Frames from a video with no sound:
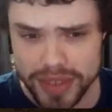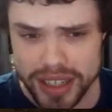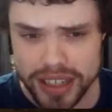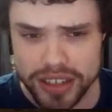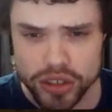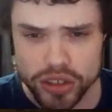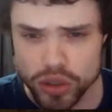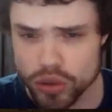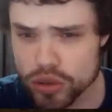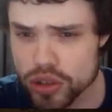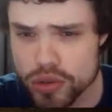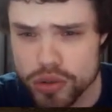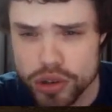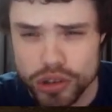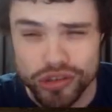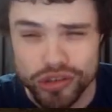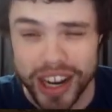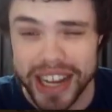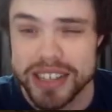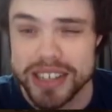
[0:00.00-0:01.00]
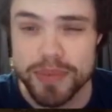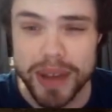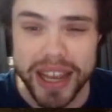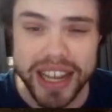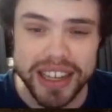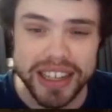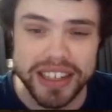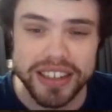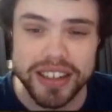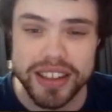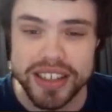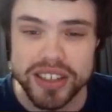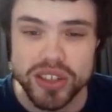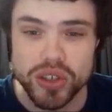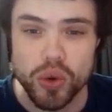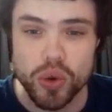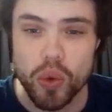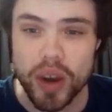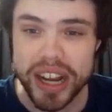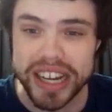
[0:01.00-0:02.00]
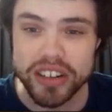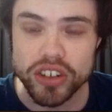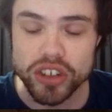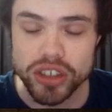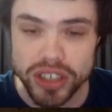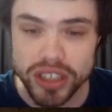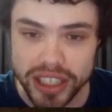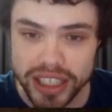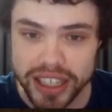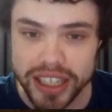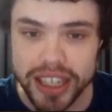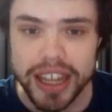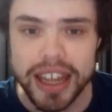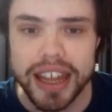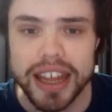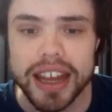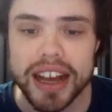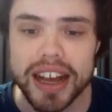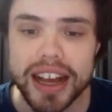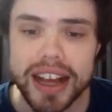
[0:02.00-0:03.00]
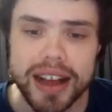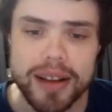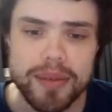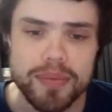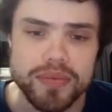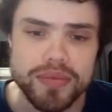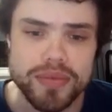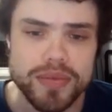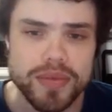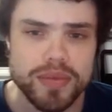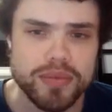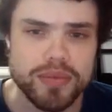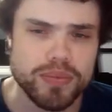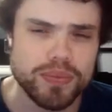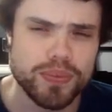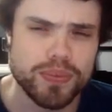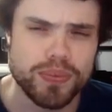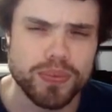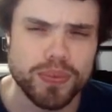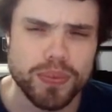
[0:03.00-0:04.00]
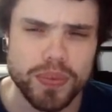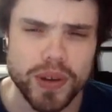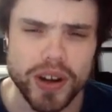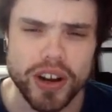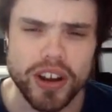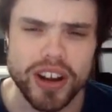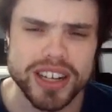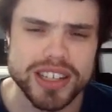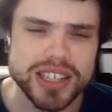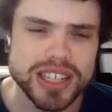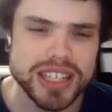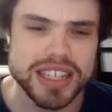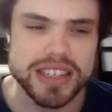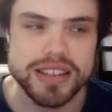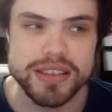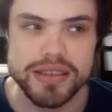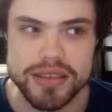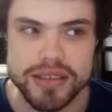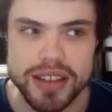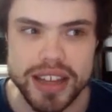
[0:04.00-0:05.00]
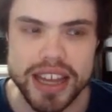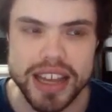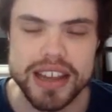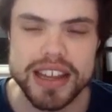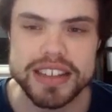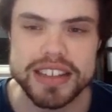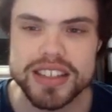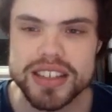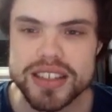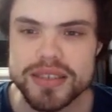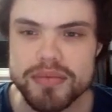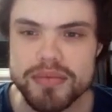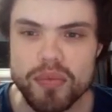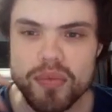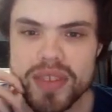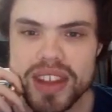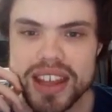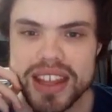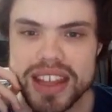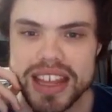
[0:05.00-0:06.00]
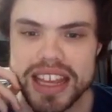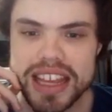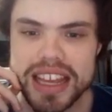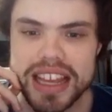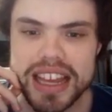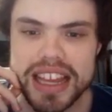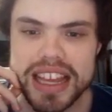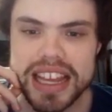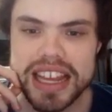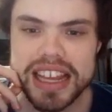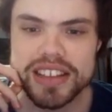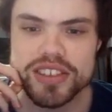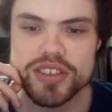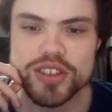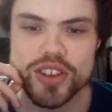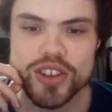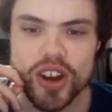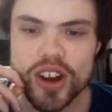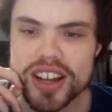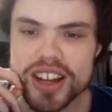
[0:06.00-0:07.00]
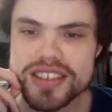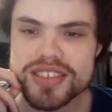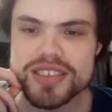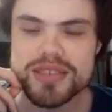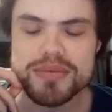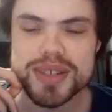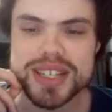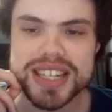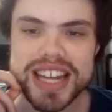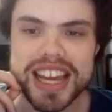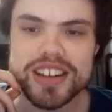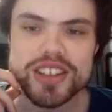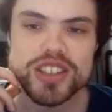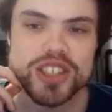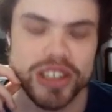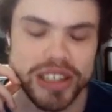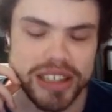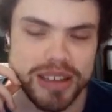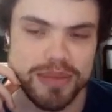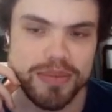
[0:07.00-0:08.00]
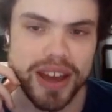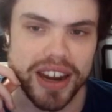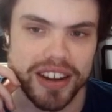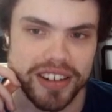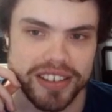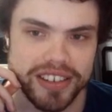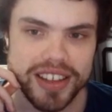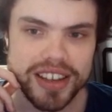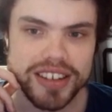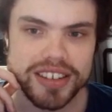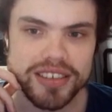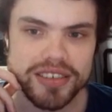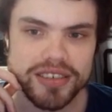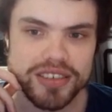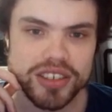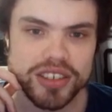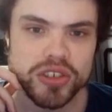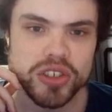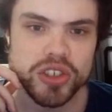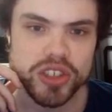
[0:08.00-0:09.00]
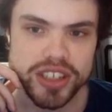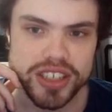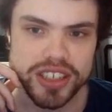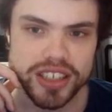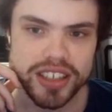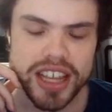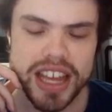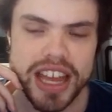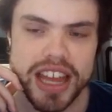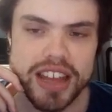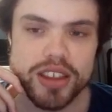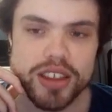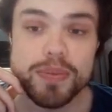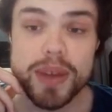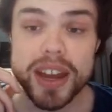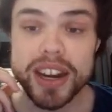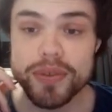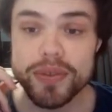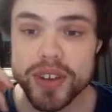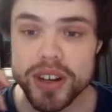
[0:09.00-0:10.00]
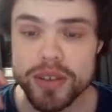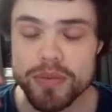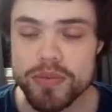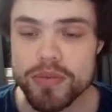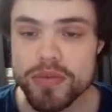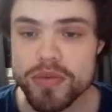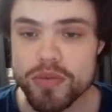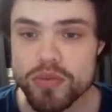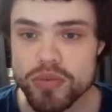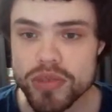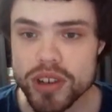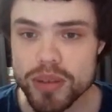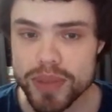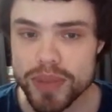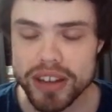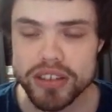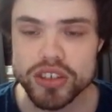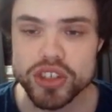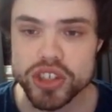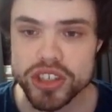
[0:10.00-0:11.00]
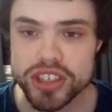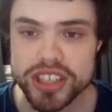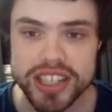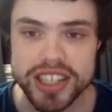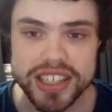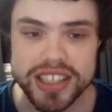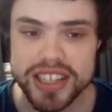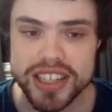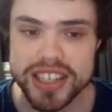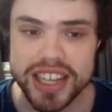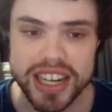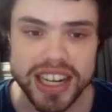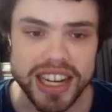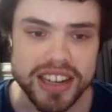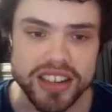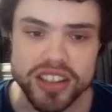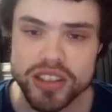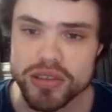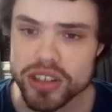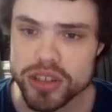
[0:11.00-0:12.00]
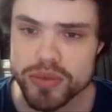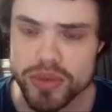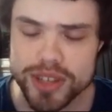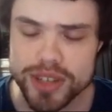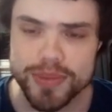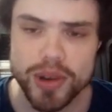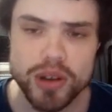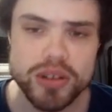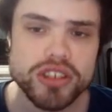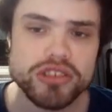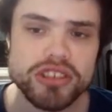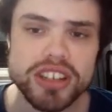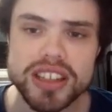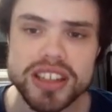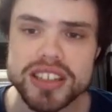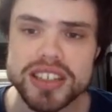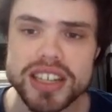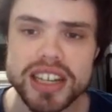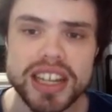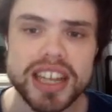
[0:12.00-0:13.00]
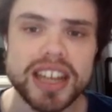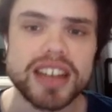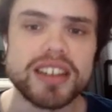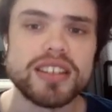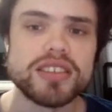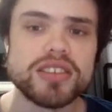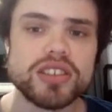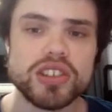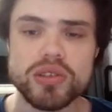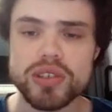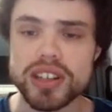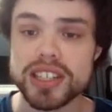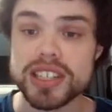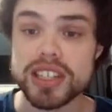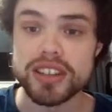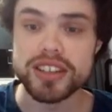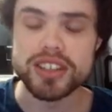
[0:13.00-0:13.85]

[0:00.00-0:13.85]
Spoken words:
So you could Reichsbank into this quite early. But honestly, like, it's not substantially better than Schützen. The benefit of compared to Schützen is this can hit units with smokescreen, this can hit units in the